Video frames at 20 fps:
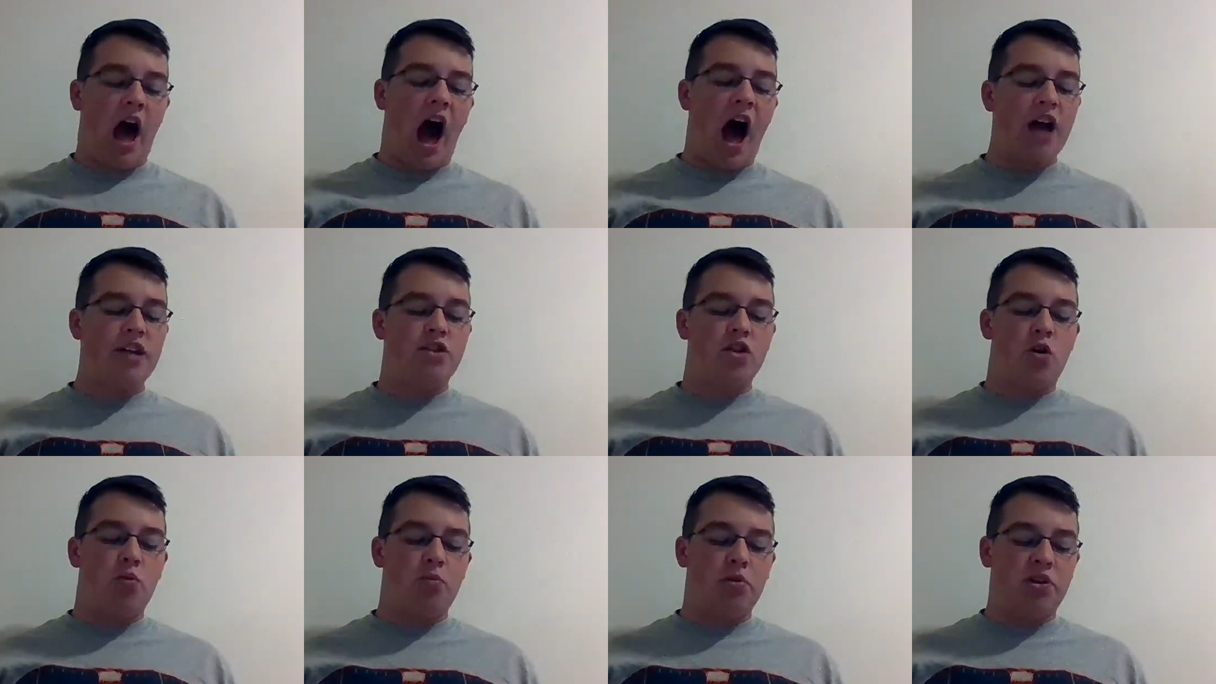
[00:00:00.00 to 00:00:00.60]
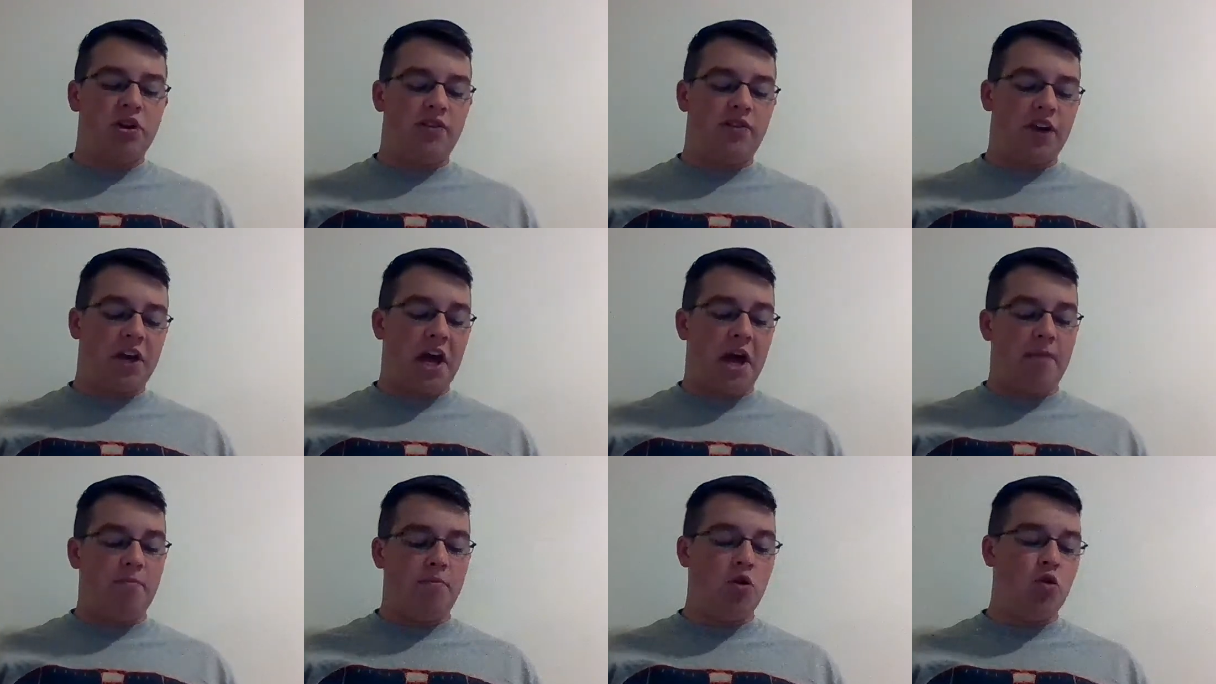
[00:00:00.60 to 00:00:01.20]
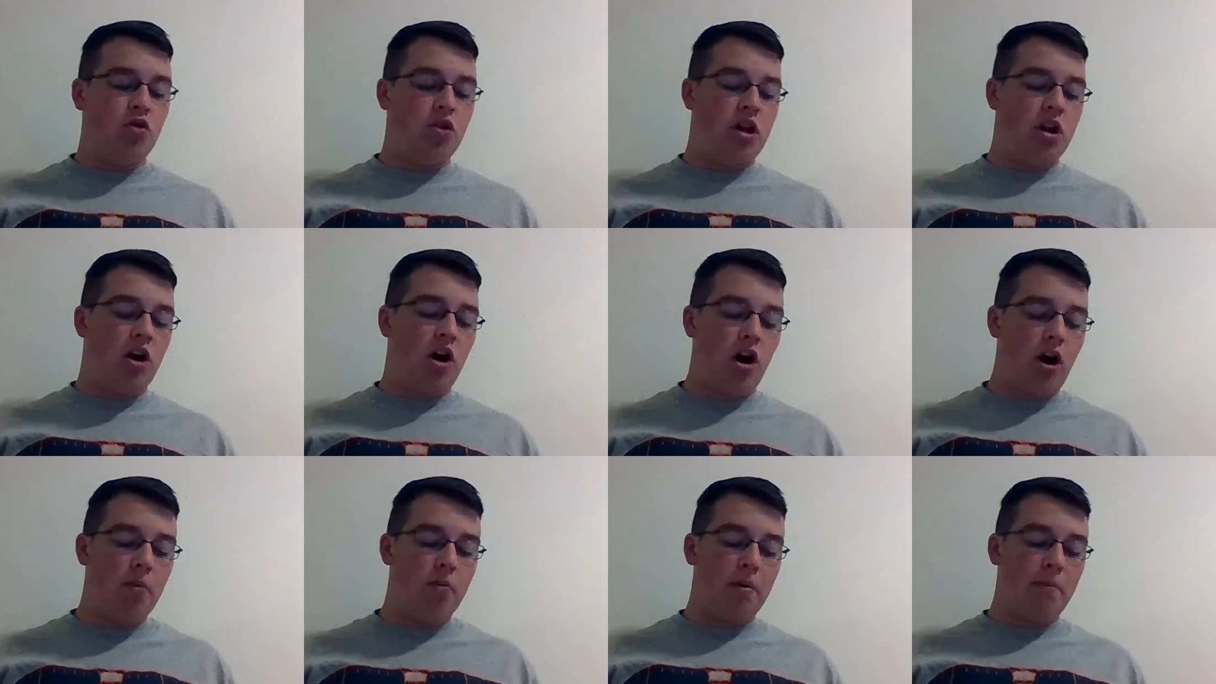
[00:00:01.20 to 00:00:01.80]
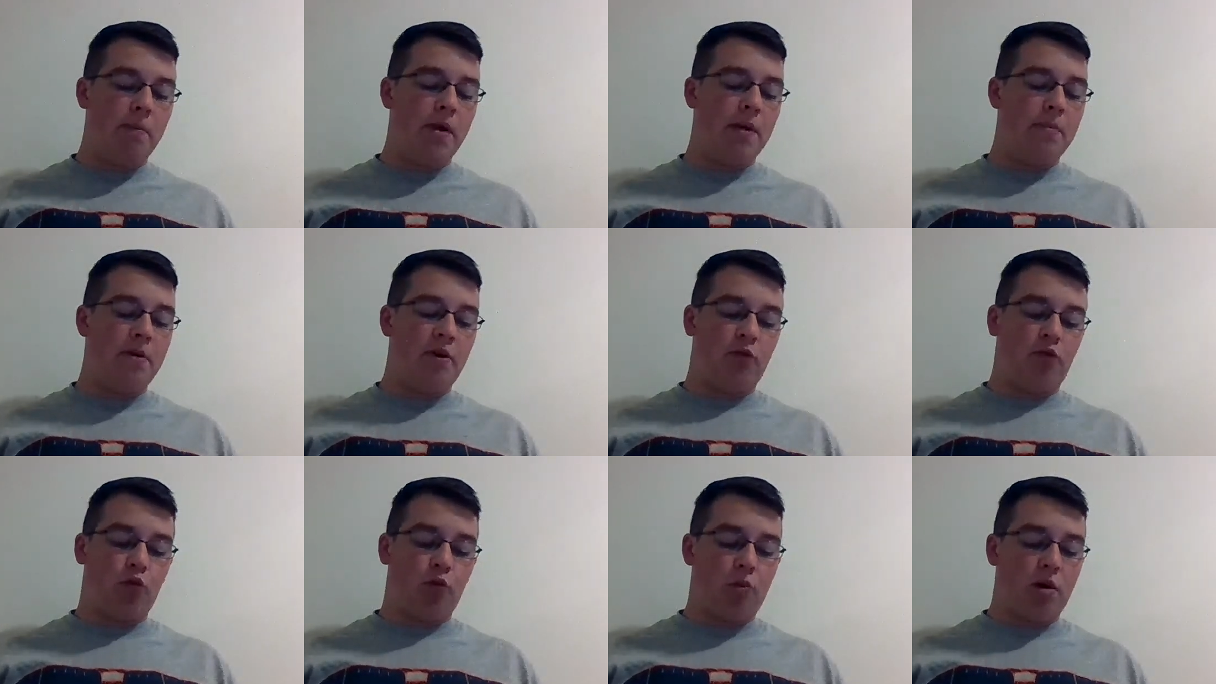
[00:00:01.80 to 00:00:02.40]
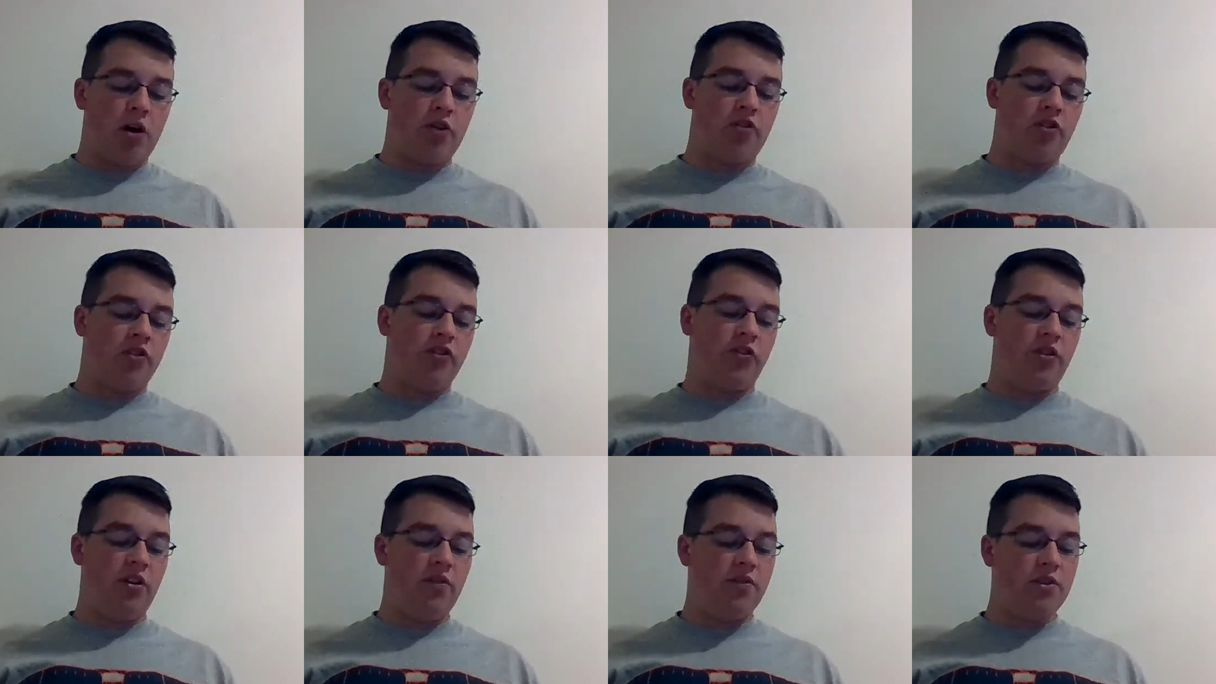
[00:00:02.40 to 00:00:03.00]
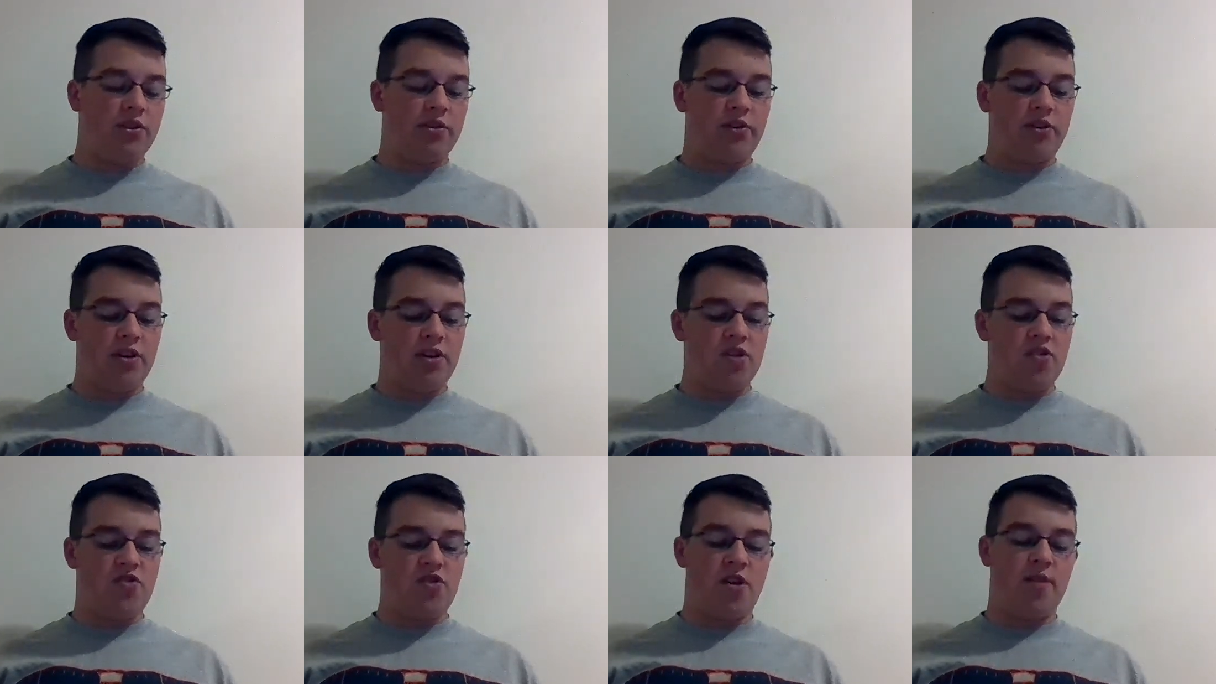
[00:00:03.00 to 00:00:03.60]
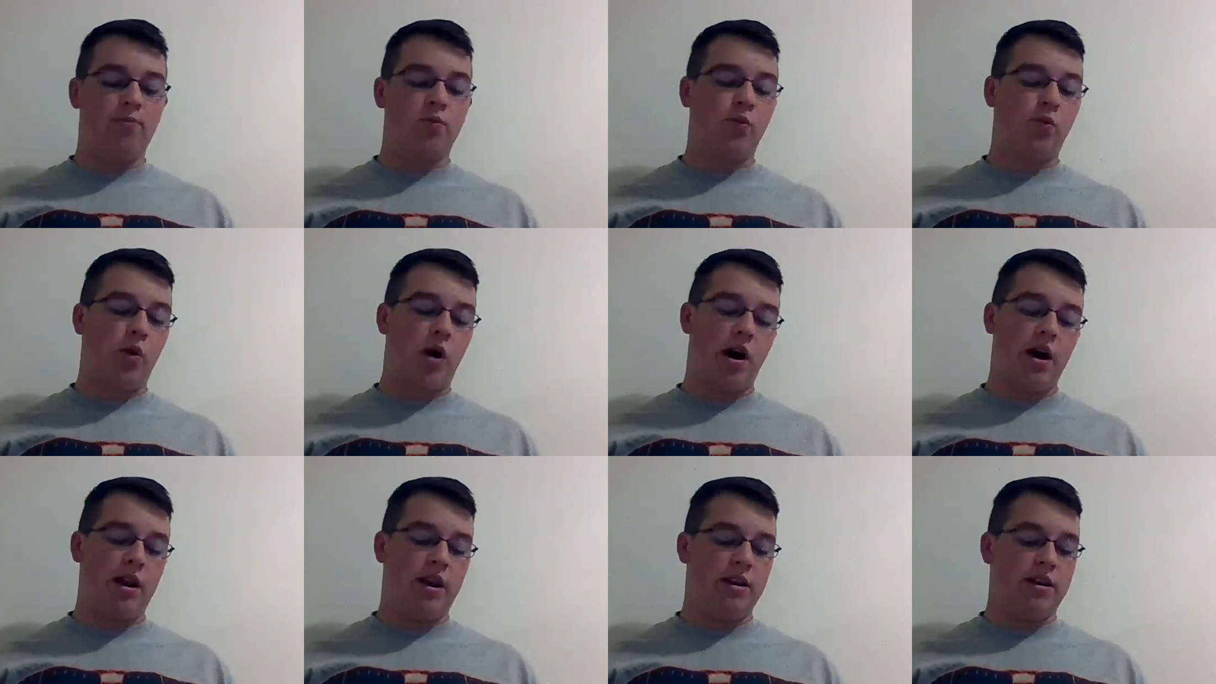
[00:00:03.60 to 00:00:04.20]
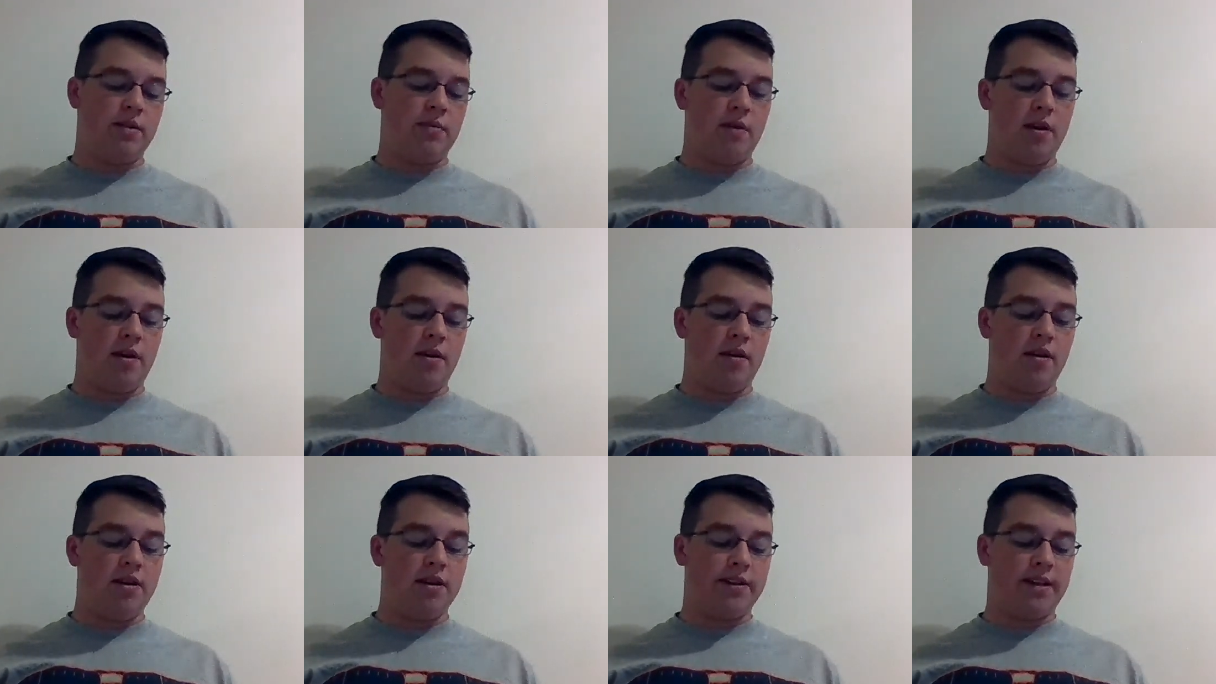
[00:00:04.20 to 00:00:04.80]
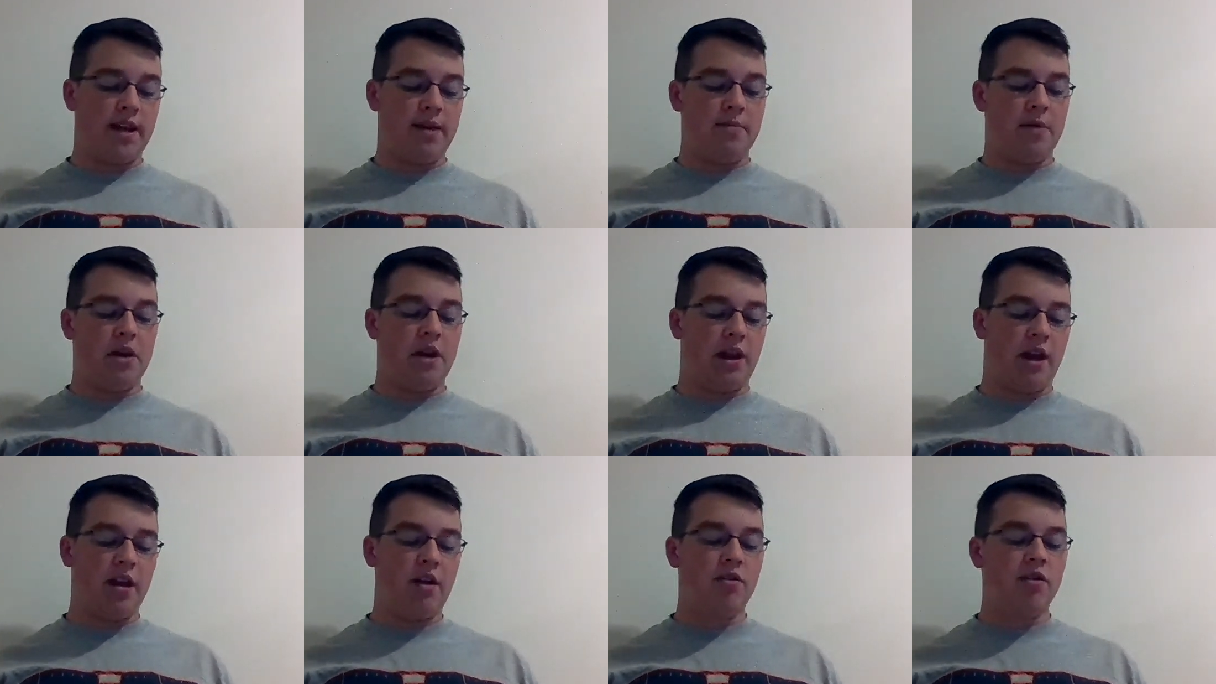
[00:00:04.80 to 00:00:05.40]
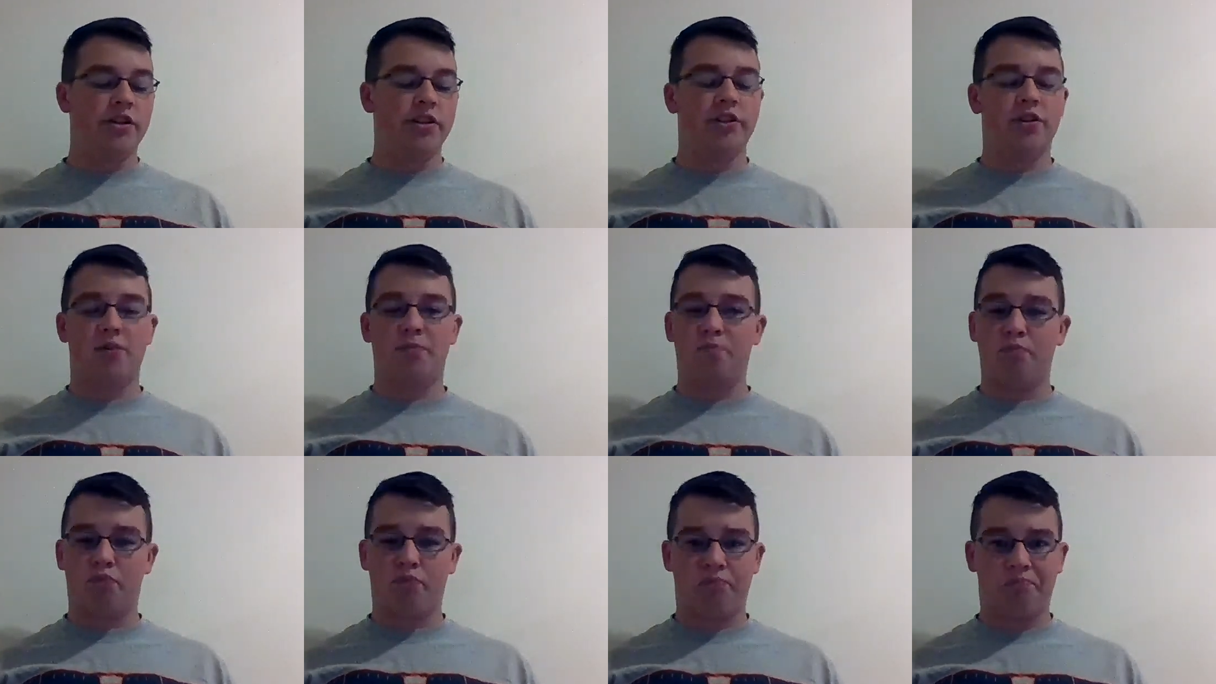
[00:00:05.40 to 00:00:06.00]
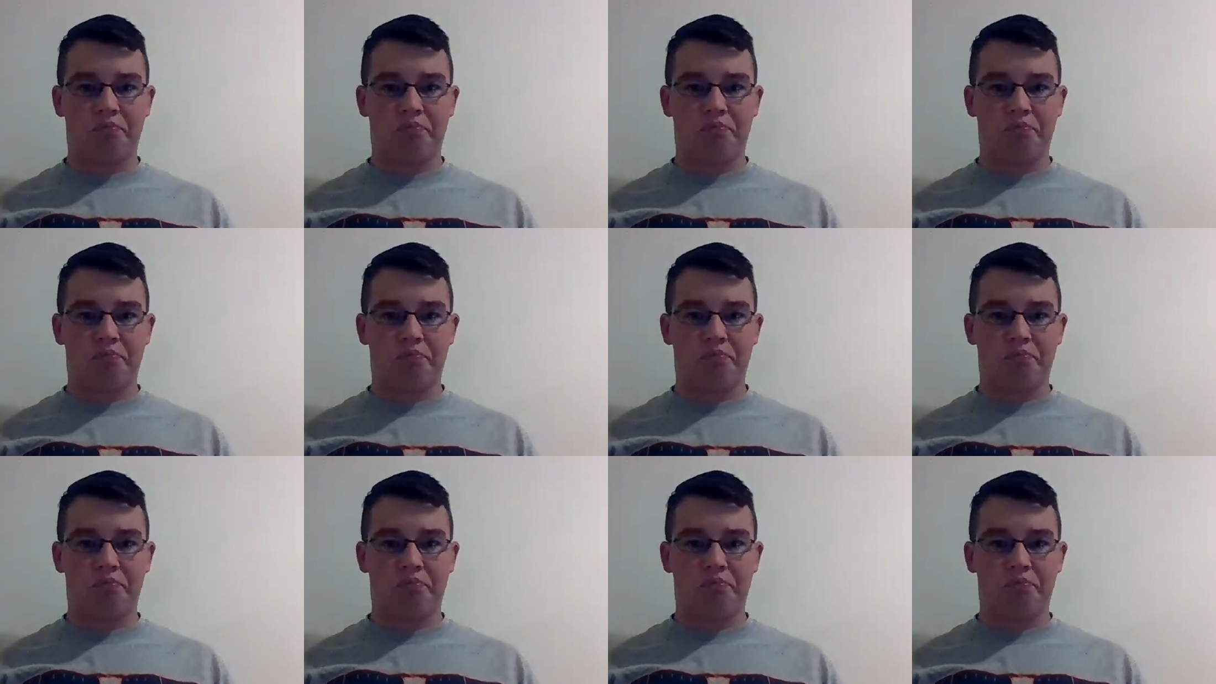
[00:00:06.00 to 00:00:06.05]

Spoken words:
I don't believe in Cam Newton at all, but maybe if Ramondre Stevenson, James White, and Damian Harris are